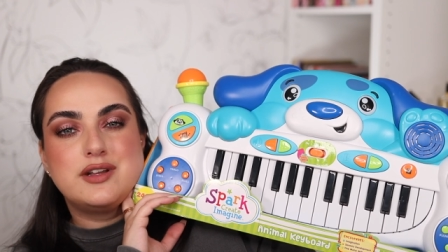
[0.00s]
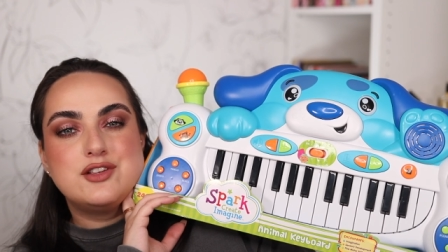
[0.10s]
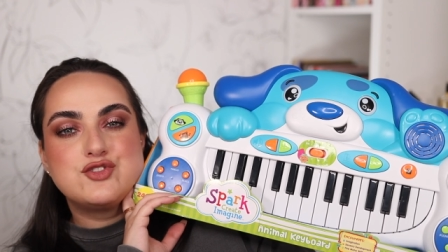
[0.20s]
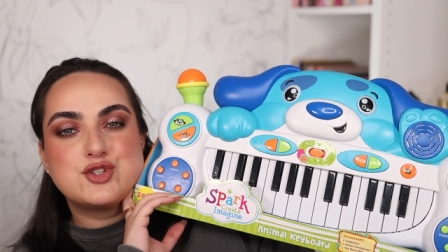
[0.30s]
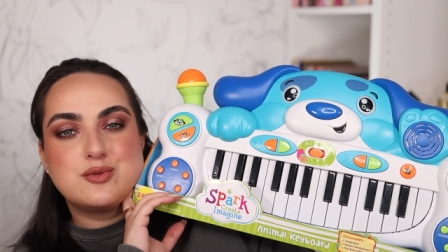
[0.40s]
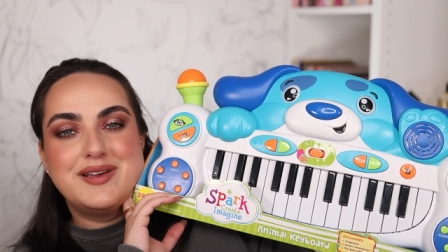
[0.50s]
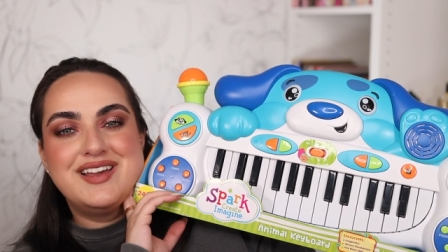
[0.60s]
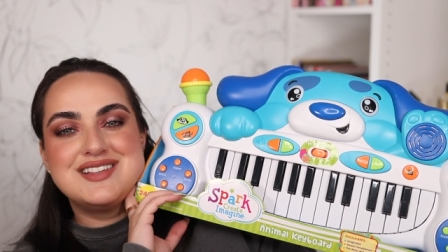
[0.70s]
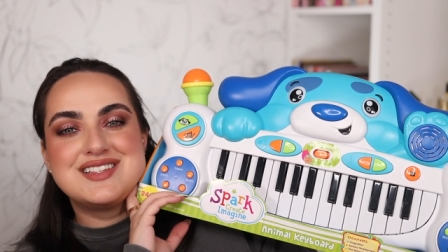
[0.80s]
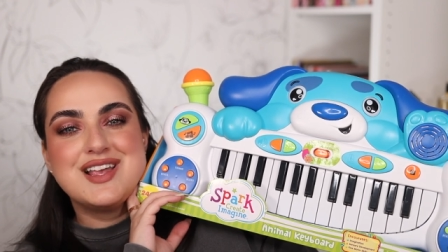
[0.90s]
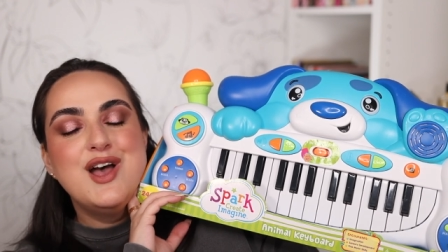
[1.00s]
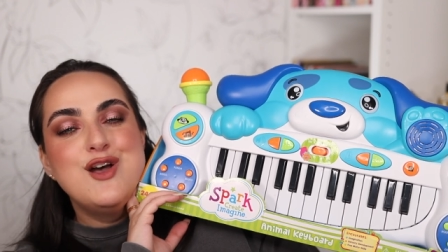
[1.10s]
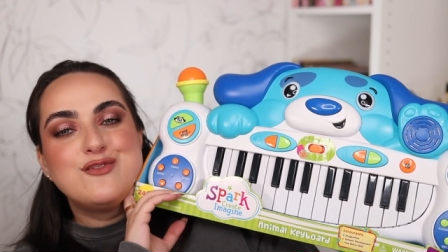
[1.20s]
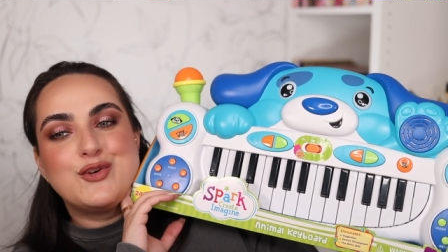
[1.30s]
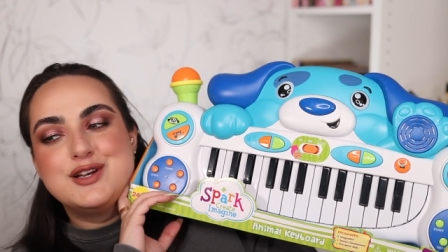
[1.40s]
instruments
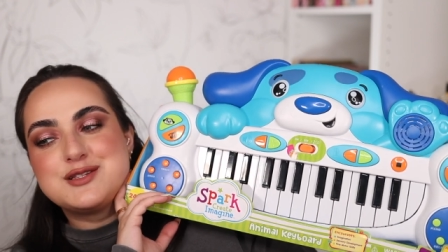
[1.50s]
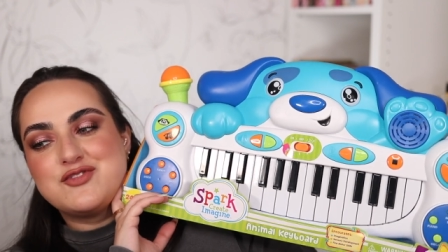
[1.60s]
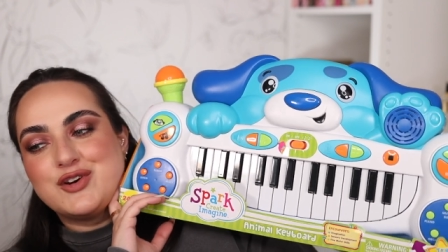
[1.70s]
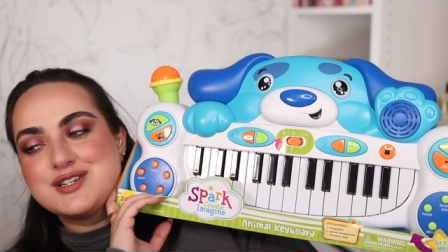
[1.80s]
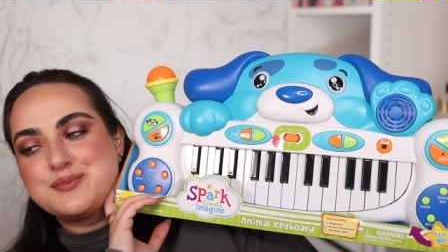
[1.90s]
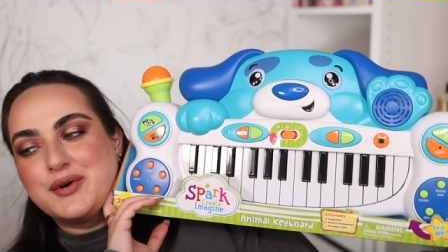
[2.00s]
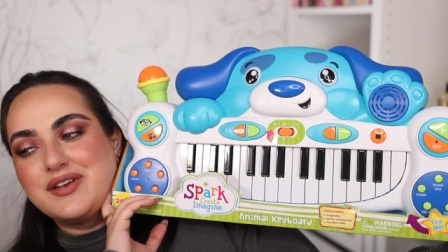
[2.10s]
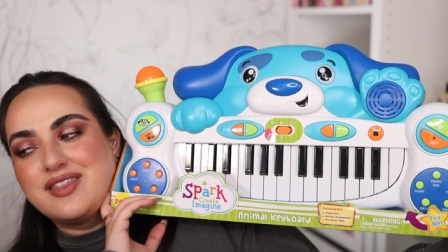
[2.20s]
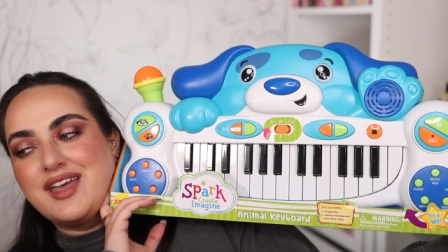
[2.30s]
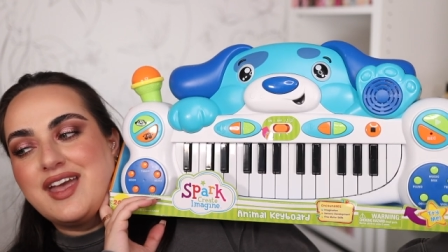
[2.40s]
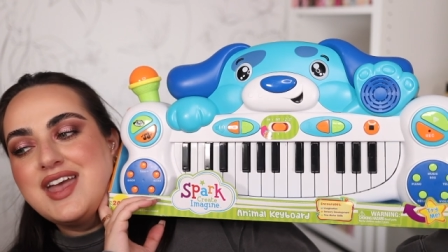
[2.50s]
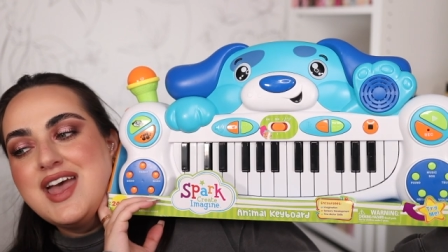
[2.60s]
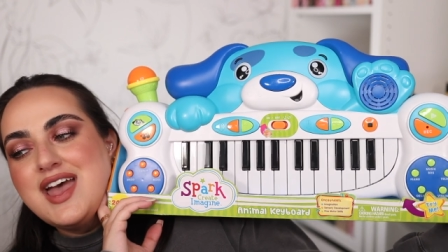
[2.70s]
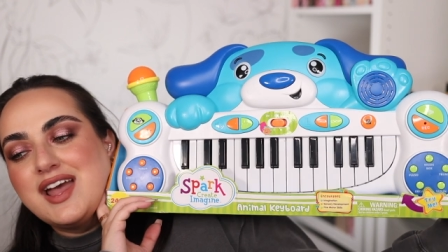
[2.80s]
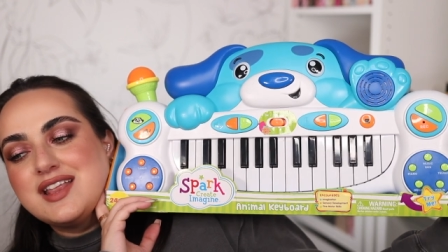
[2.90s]
for his first birthday
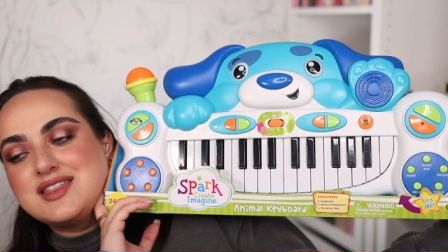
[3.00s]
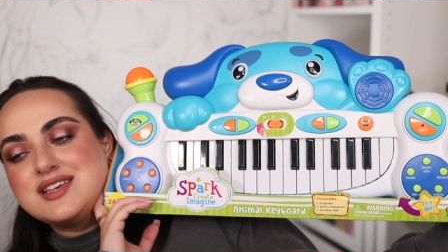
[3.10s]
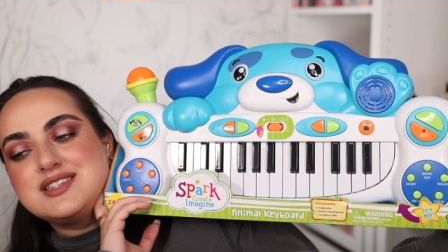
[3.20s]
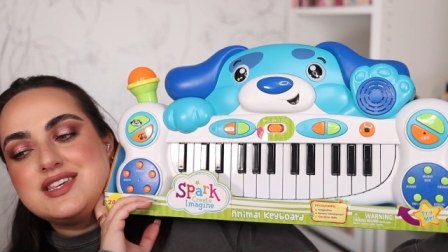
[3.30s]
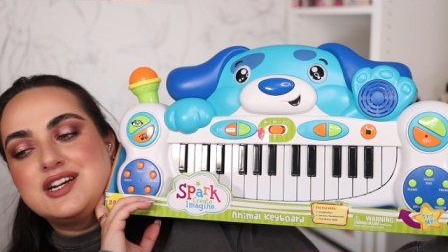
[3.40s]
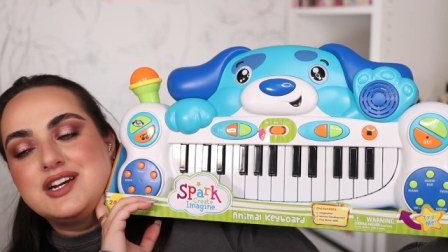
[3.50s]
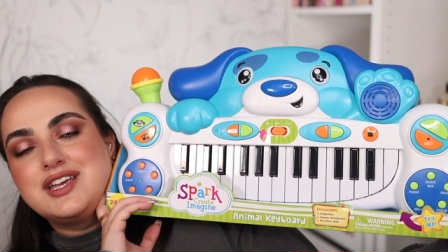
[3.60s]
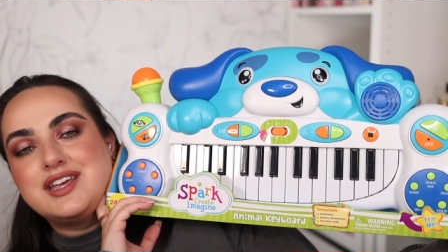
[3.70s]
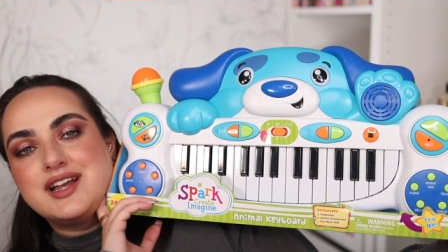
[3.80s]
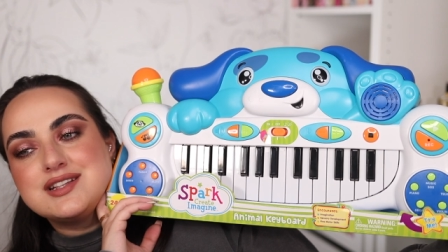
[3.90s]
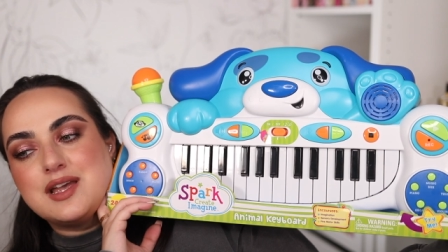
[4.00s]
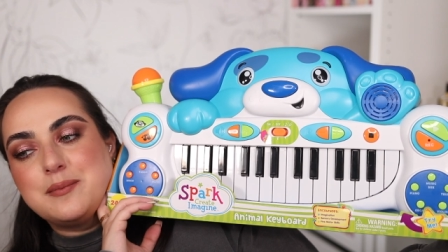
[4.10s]
and this year he gets a